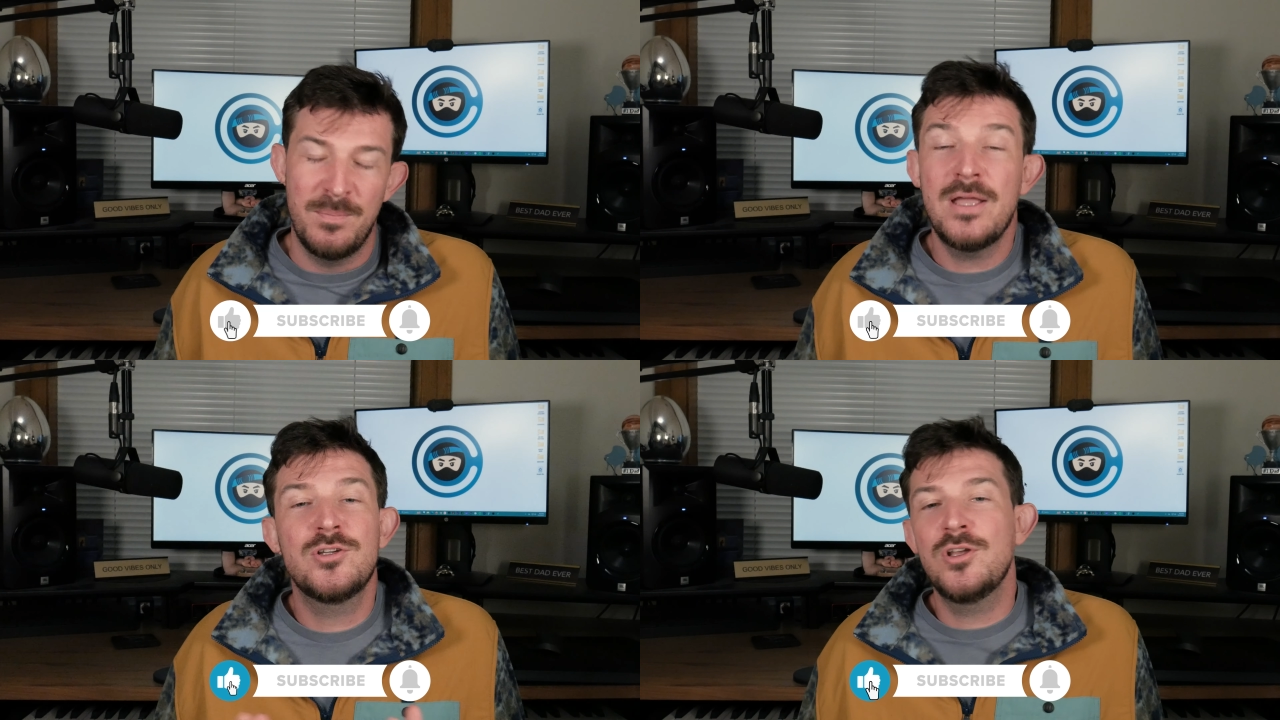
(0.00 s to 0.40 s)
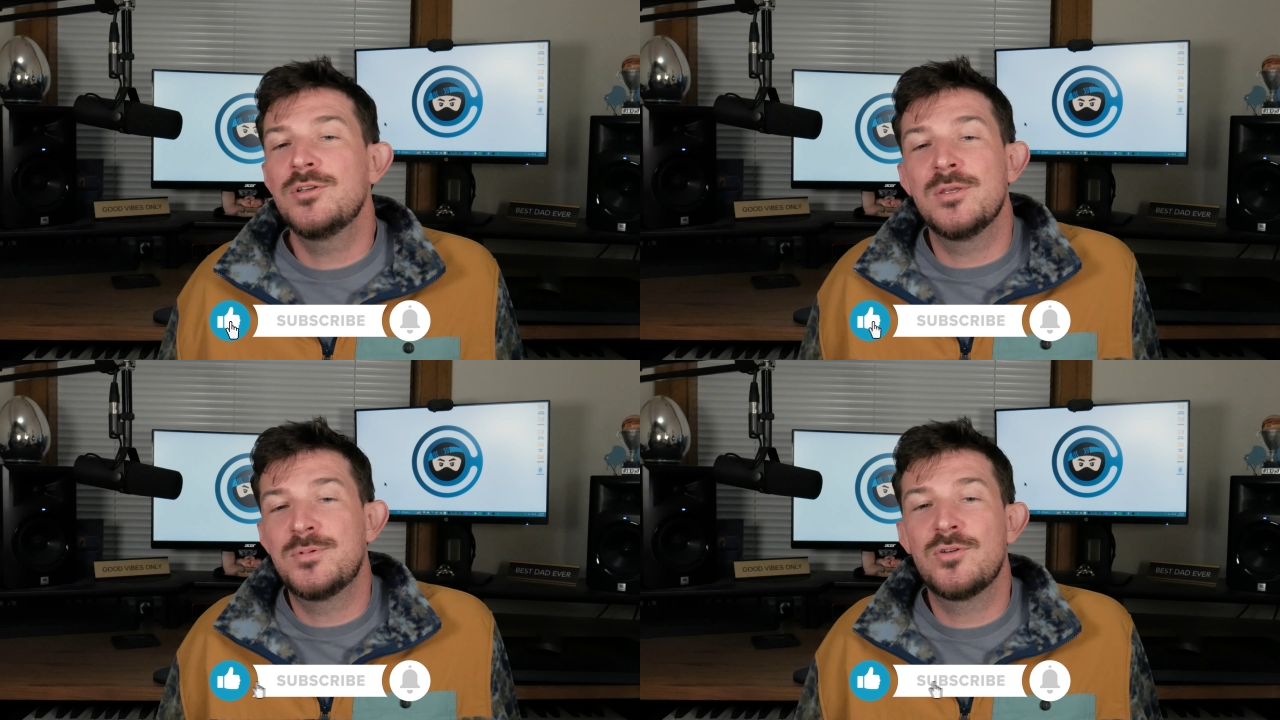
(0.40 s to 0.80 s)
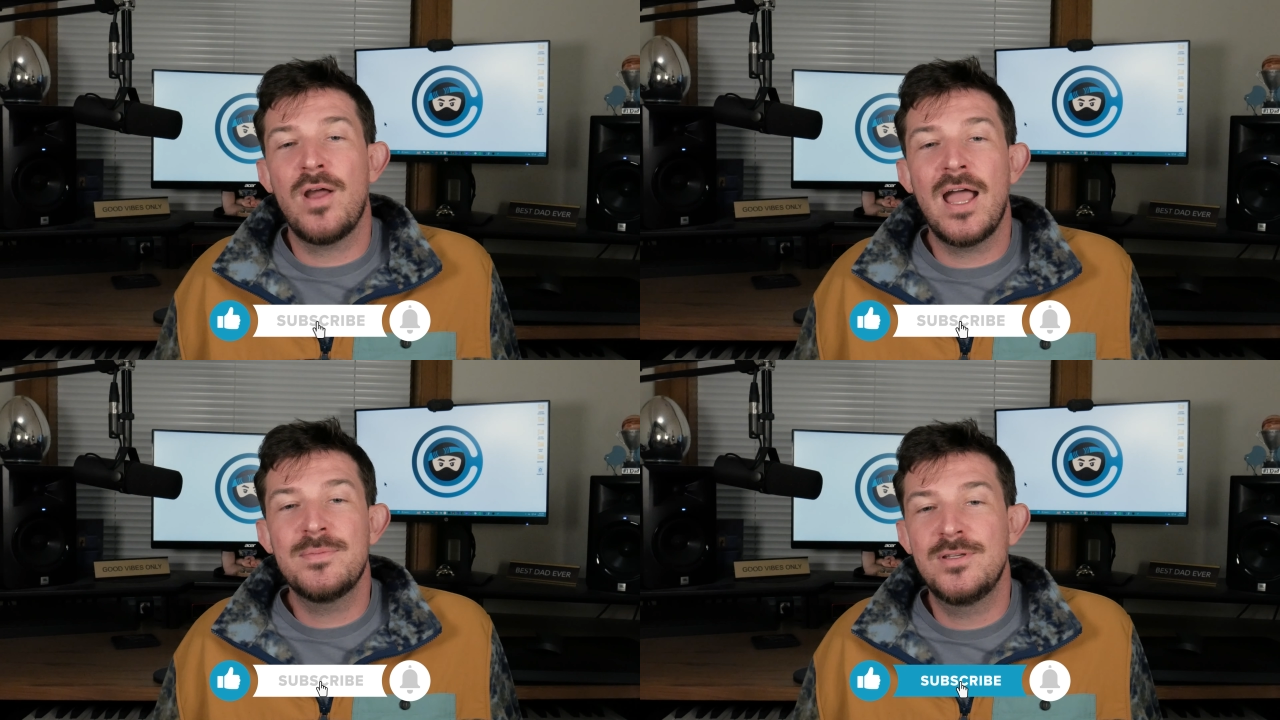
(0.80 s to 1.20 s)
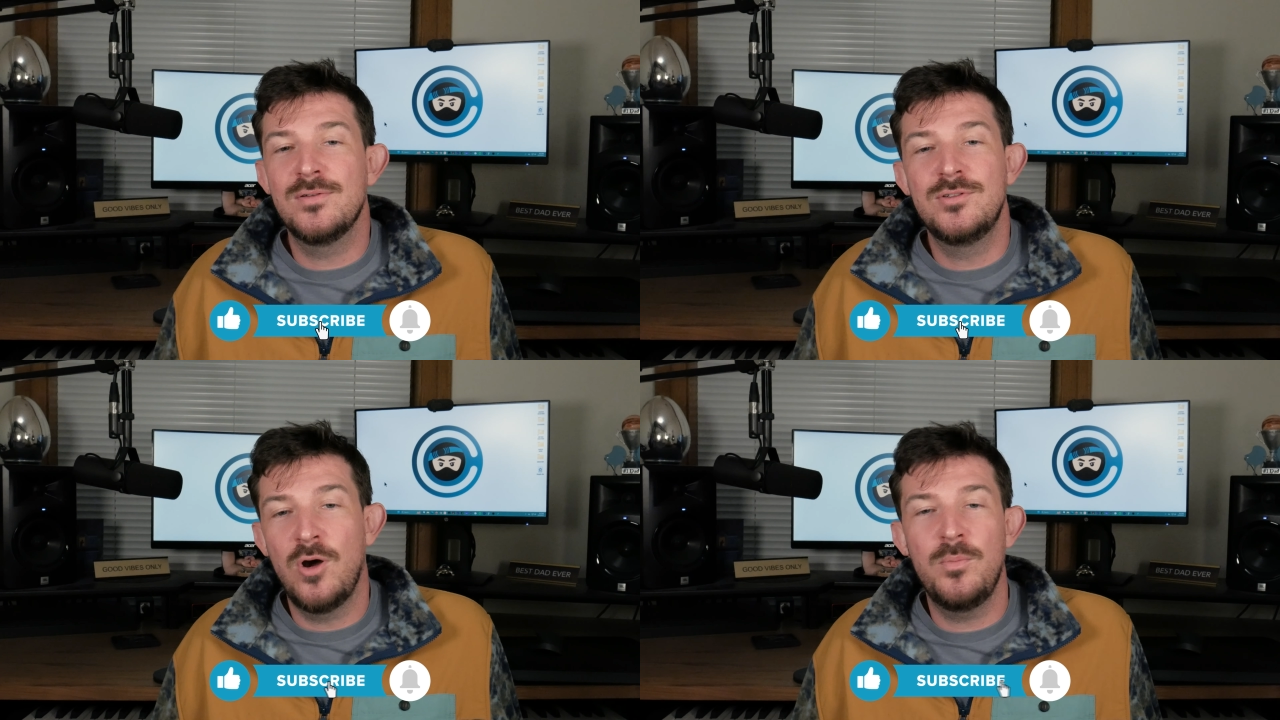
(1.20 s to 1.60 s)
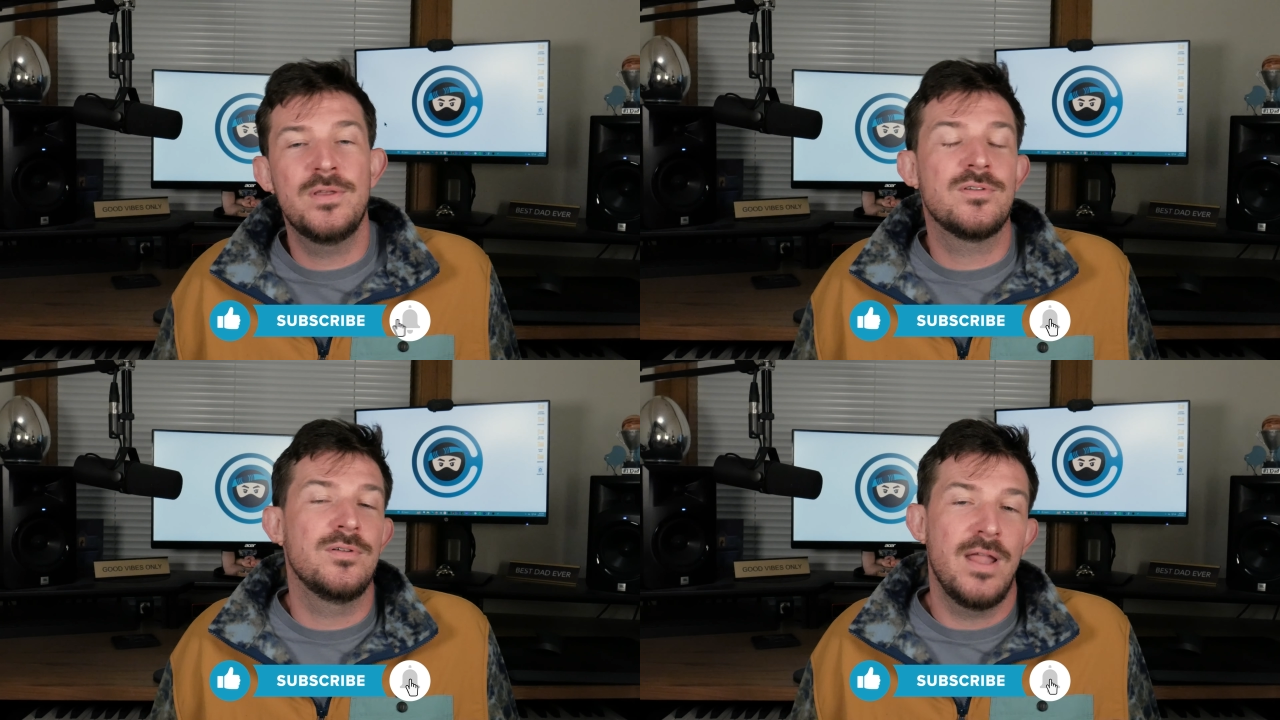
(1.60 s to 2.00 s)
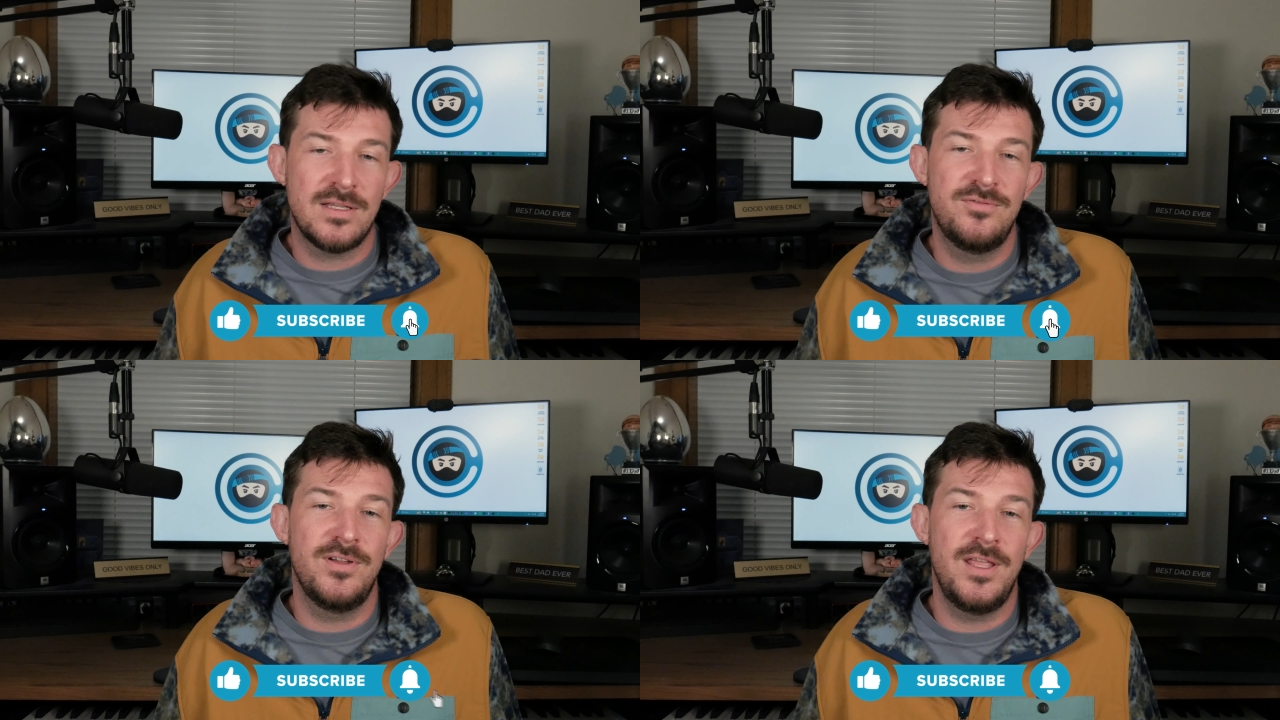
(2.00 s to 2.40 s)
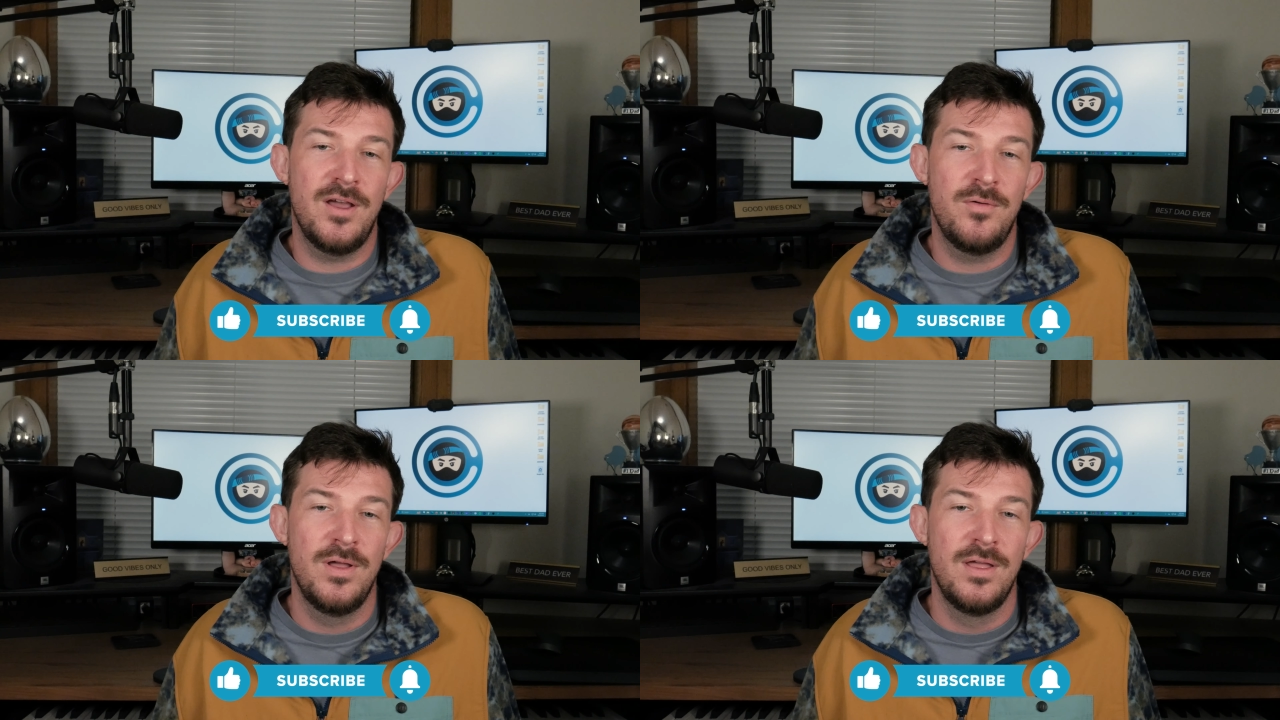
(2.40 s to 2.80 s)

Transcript: Make sure you subscribe so you don't miss our next video,